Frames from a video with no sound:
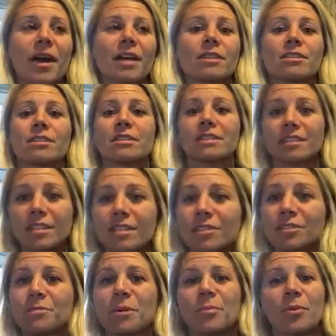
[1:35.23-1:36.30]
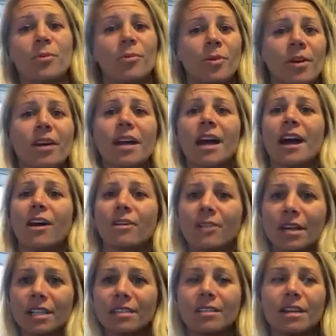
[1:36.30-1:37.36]
and to see those people work
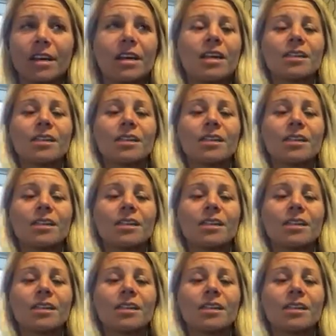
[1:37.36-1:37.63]
out and